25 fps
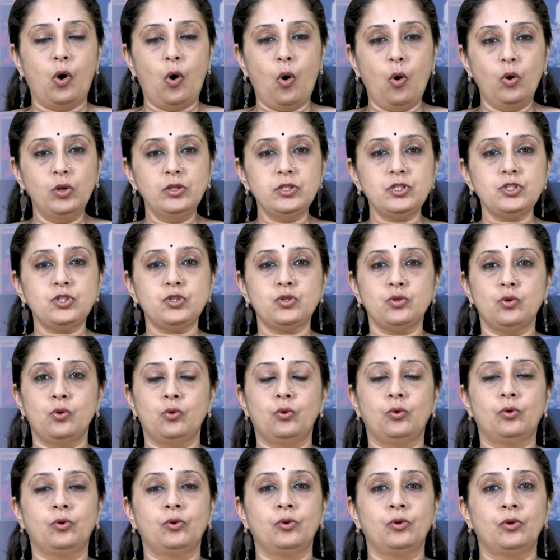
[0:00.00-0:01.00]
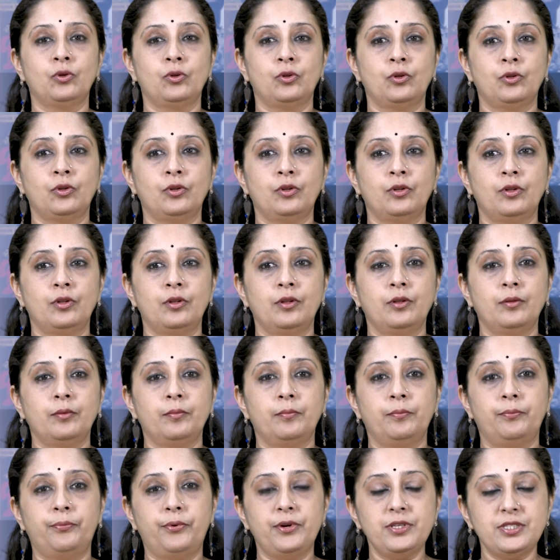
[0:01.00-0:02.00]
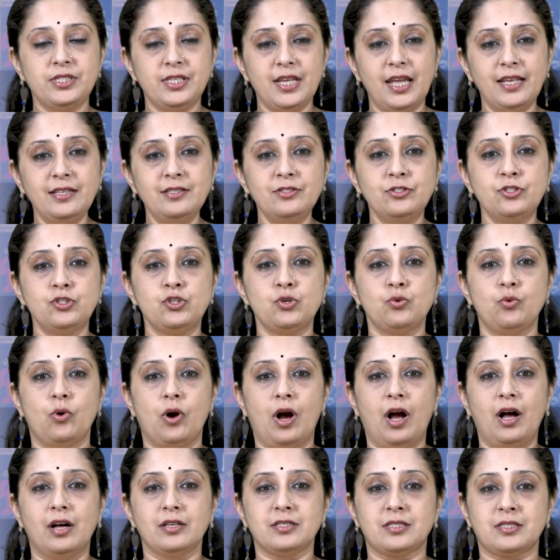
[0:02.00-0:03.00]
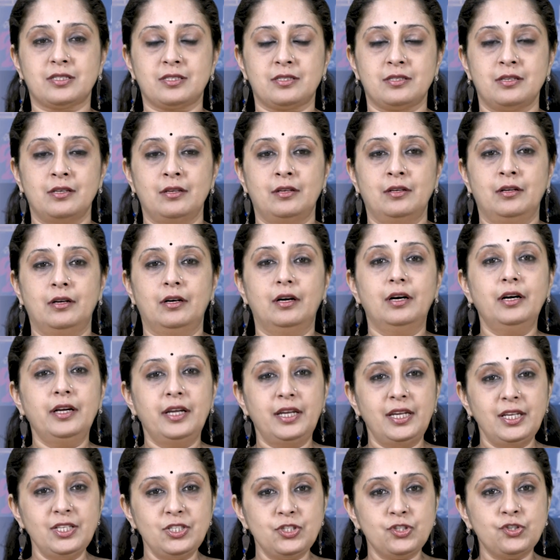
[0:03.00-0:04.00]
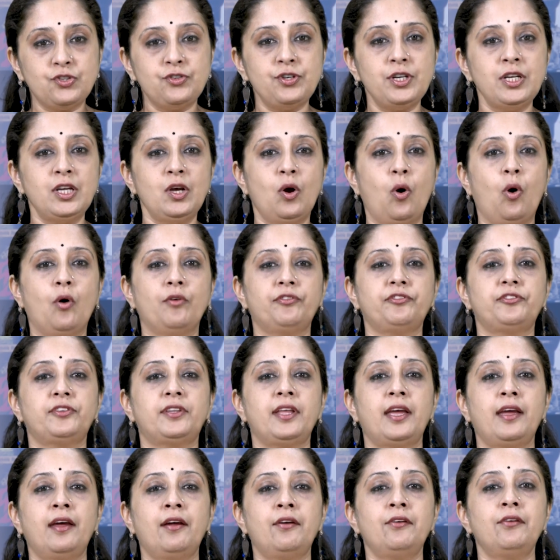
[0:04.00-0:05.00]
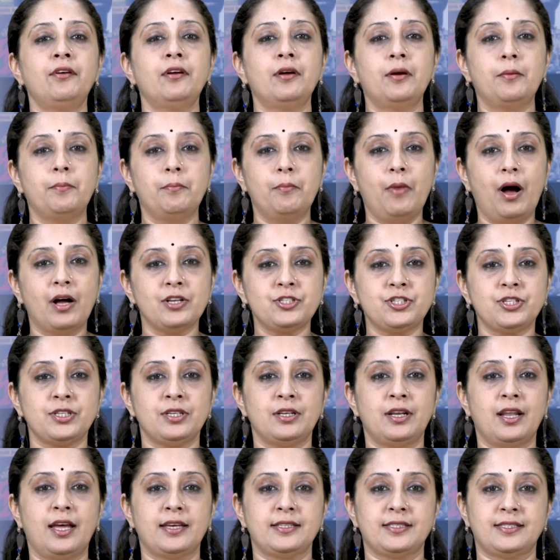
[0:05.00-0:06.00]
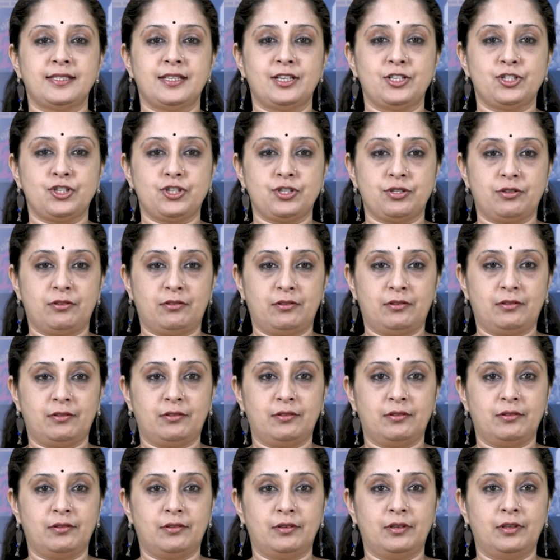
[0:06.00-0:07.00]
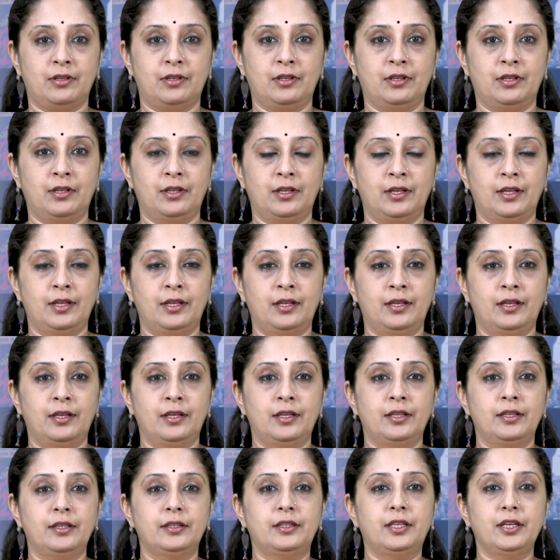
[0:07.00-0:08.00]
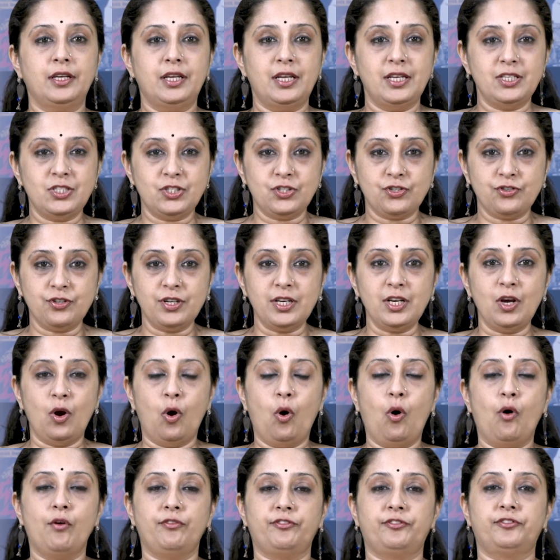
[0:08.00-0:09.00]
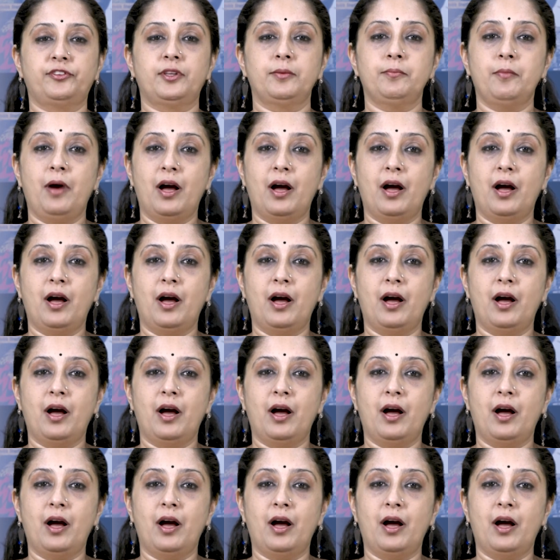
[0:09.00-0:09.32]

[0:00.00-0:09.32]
also presents to us a history of their marginalization. The history of the